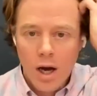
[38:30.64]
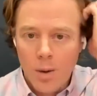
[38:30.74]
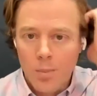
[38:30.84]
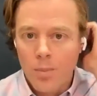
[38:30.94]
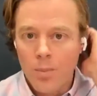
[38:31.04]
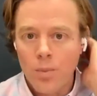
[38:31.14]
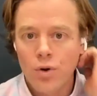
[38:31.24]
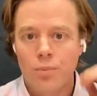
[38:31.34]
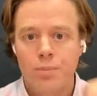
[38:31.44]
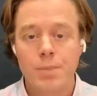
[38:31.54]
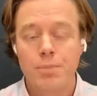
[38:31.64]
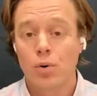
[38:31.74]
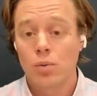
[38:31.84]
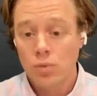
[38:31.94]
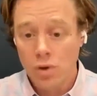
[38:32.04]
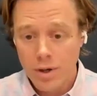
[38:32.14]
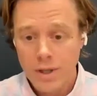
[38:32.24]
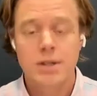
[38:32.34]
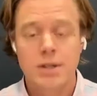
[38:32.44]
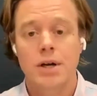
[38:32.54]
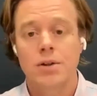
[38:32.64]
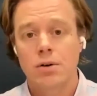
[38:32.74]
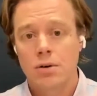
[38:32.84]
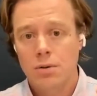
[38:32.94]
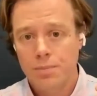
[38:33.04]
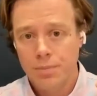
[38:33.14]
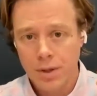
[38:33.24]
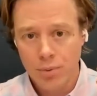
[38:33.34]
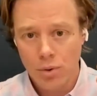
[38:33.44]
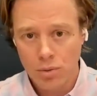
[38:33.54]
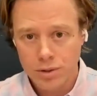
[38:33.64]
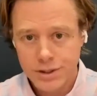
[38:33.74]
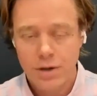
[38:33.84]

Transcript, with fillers: Um, you know people learning together people yep.